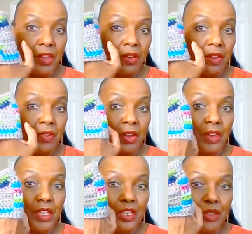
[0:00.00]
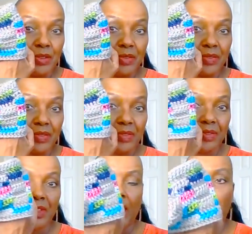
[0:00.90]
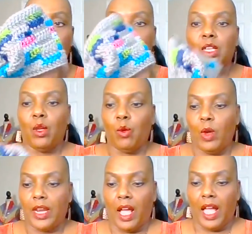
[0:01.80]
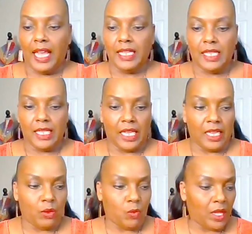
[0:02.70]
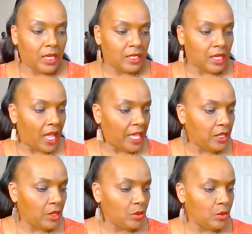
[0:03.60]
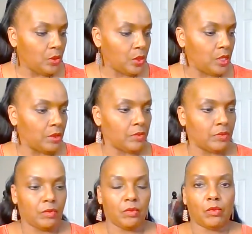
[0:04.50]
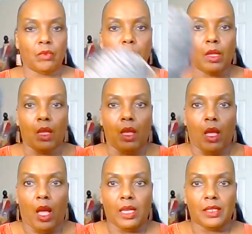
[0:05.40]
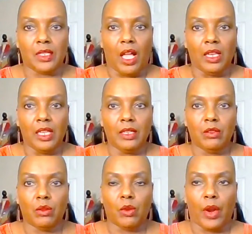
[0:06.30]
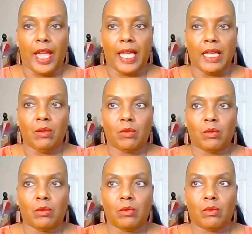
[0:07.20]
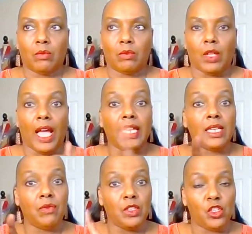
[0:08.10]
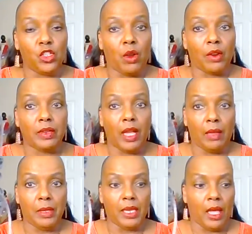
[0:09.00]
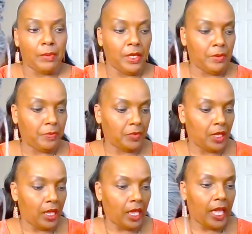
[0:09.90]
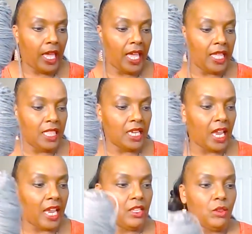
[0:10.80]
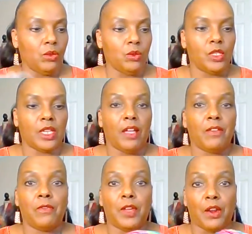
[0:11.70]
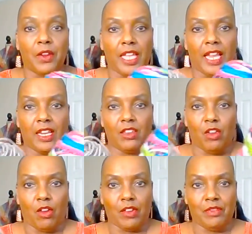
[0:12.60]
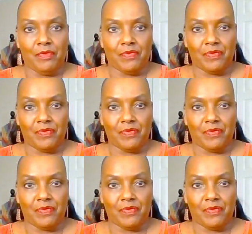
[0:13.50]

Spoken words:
very, very cute. So what I did was I used a solid gray. I love this yarn, Hobby Lobby. And then I used a variegated yarn.